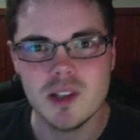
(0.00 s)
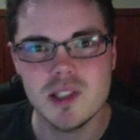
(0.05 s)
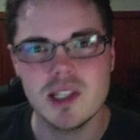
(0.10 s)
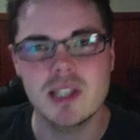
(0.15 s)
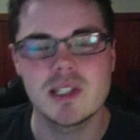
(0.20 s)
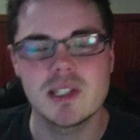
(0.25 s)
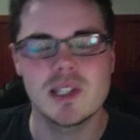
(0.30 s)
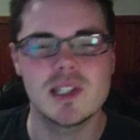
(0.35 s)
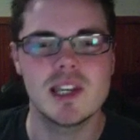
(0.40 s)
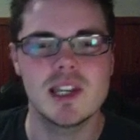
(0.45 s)

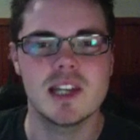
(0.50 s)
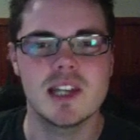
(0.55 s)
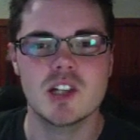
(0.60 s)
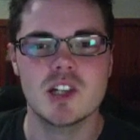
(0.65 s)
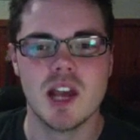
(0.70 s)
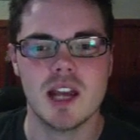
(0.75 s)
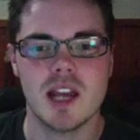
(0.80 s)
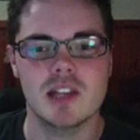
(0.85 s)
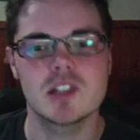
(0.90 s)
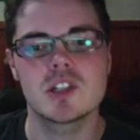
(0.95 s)
this is a
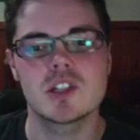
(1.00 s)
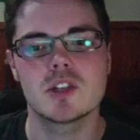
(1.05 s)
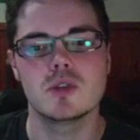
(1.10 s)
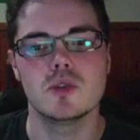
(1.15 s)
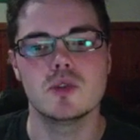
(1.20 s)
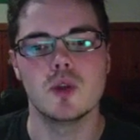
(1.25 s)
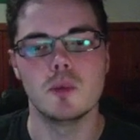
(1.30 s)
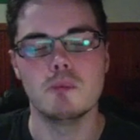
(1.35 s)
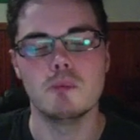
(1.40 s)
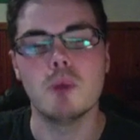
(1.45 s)
change to
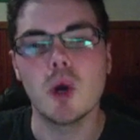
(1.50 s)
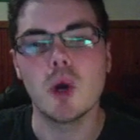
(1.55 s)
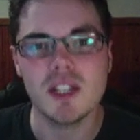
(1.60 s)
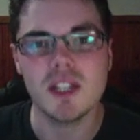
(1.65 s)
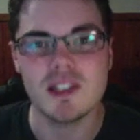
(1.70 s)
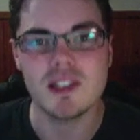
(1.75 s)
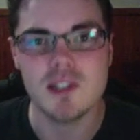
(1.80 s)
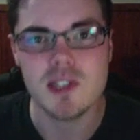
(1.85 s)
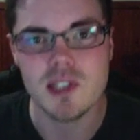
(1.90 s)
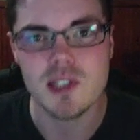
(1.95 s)
the mod
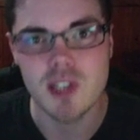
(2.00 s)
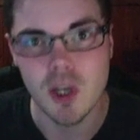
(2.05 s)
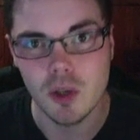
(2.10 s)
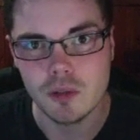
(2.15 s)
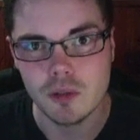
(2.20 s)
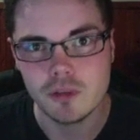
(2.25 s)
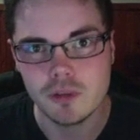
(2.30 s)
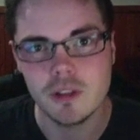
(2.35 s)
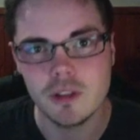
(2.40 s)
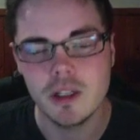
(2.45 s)

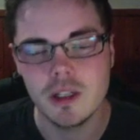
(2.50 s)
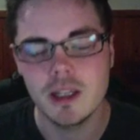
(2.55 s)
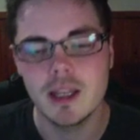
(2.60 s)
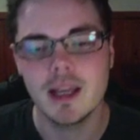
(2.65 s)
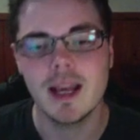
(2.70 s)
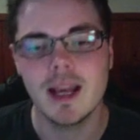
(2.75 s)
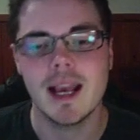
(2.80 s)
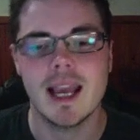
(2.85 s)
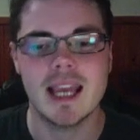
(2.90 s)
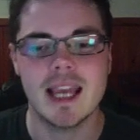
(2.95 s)
itself,
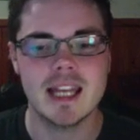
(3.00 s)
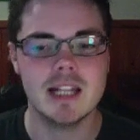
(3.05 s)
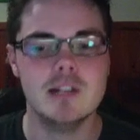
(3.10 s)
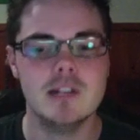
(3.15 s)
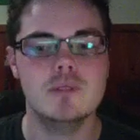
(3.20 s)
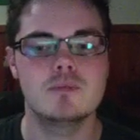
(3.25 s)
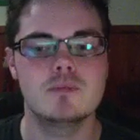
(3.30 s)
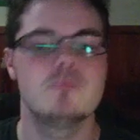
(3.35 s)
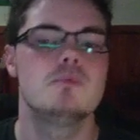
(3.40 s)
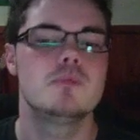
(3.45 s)

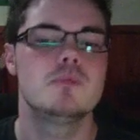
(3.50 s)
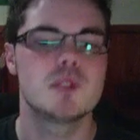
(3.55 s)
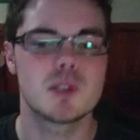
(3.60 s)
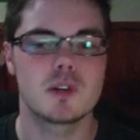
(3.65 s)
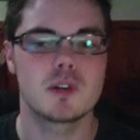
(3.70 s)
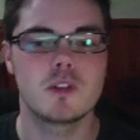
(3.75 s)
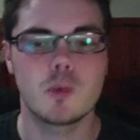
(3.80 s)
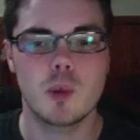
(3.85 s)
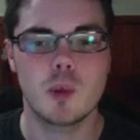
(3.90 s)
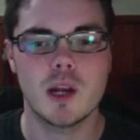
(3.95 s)
any
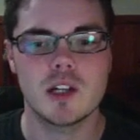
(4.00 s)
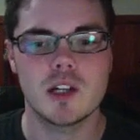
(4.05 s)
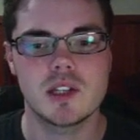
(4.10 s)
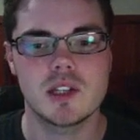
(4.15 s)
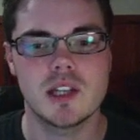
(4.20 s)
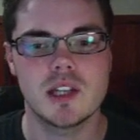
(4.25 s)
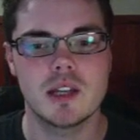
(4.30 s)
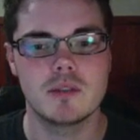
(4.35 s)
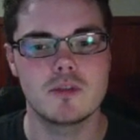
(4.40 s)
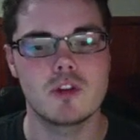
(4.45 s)
Silver Branches
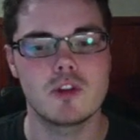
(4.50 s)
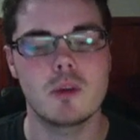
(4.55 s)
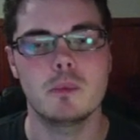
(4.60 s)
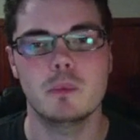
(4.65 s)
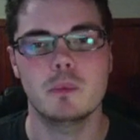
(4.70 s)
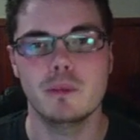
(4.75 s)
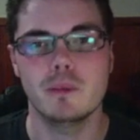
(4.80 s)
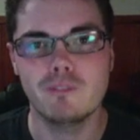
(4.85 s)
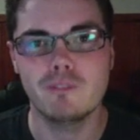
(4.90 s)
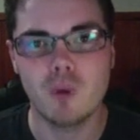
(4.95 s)
that are dropped
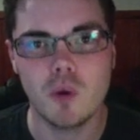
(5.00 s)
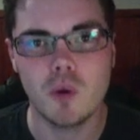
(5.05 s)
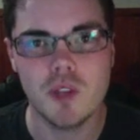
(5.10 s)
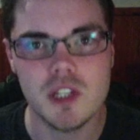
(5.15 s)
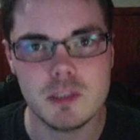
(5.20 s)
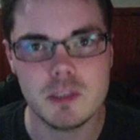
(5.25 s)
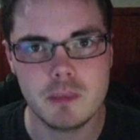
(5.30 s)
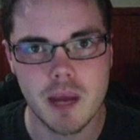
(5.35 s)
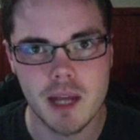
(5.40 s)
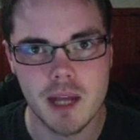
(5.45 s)
before
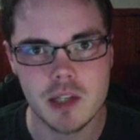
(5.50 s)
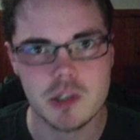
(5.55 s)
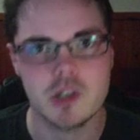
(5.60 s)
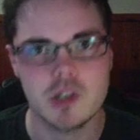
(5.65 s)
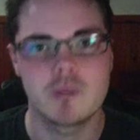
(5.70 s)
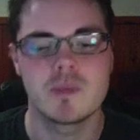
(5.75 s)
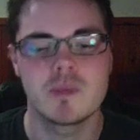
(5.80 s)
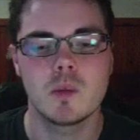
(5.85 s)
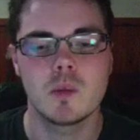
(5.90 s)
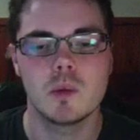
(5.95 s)
this patch
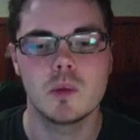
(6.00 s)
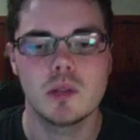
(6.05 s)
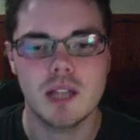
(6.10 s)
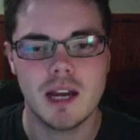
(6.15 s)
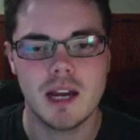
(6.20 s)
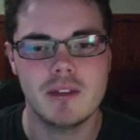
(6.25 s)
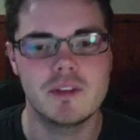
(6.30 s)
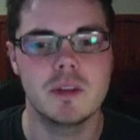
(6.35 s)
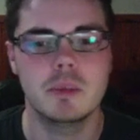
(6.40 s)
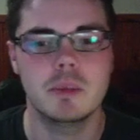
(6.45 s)
will
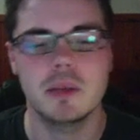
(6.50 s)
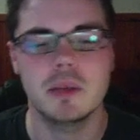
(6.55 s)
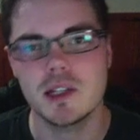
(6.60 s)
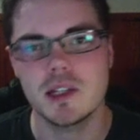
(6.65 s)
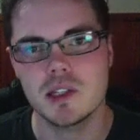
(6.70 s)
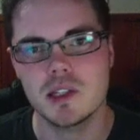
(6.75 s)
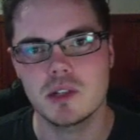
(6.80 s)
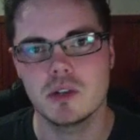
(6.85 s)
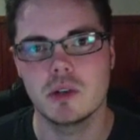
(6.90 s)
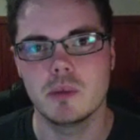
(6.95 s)
have the
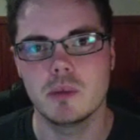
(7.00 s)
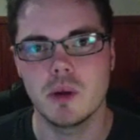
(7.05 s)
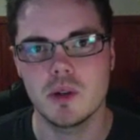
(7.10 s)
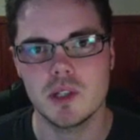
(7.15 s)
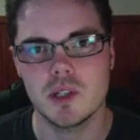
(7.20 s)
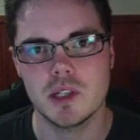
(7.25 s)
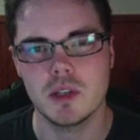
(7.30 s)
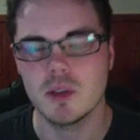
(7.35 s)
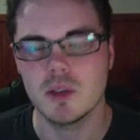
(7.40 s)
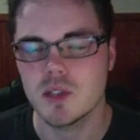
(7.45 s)
+2 to bow
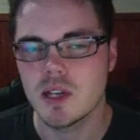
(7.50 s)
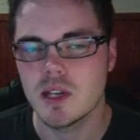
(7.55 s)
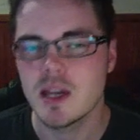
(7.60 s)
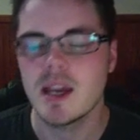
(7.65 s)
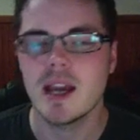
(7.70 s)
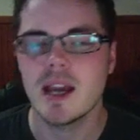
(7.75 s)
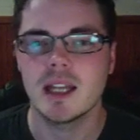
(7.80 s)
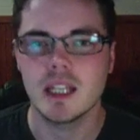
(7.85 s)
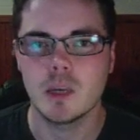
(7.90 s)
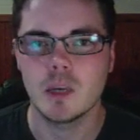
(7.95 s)
skills,
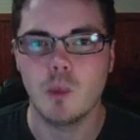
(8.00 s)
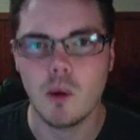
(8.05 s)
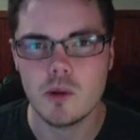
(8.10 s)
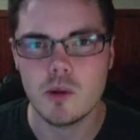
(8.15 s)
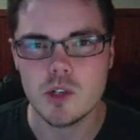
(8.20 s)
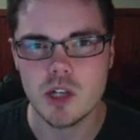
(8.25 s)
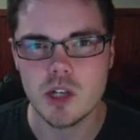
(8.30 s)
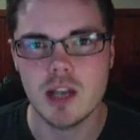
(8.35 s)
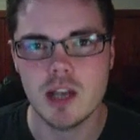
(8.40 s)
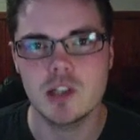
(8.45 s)
and they won't
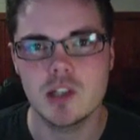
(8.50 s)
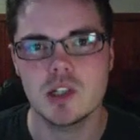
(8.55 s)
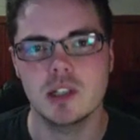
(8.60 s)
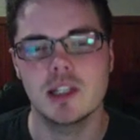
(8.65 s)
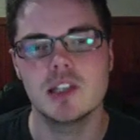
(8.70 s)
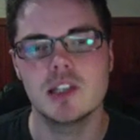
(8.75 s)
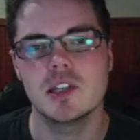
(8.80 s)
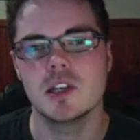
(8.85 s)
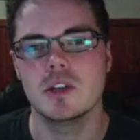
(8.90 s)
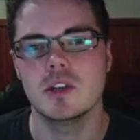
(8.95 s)
change
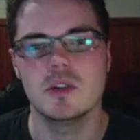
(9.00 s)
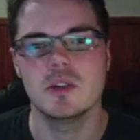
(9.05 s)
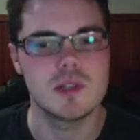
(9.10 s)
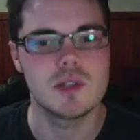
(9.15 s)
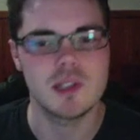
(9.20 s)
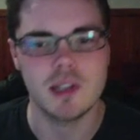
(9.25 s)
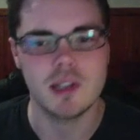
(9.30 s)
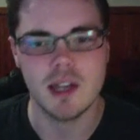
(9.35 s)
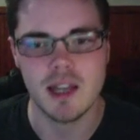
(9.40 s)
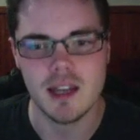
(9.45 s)
unless you use
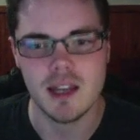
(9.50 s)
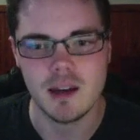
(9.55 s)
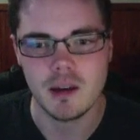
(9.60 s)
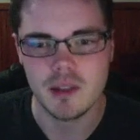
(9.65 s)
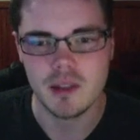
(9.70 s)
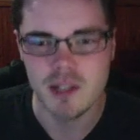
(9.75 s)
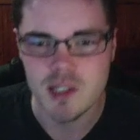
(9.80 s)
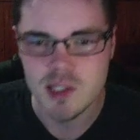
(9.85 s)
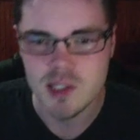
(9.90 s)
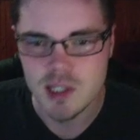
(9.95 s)
a, I
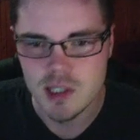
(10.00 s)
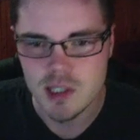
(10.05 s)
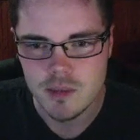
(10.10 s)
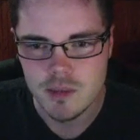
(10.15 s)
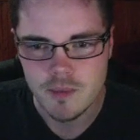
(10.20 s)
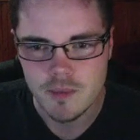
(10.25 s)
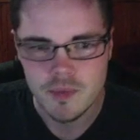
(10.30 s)
think it says,